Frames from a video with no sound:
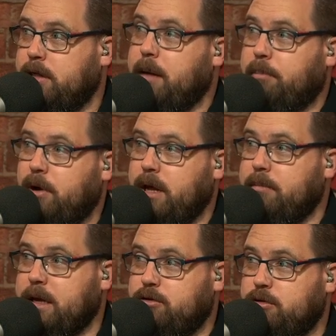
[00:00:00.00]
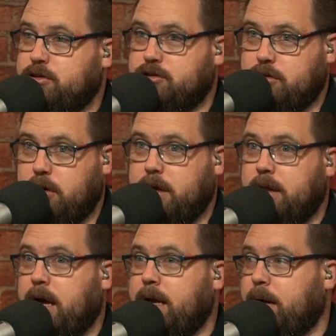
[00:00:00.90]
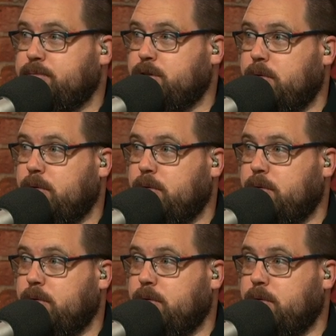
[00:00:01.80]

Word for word: They put him into the starting lineup, yes.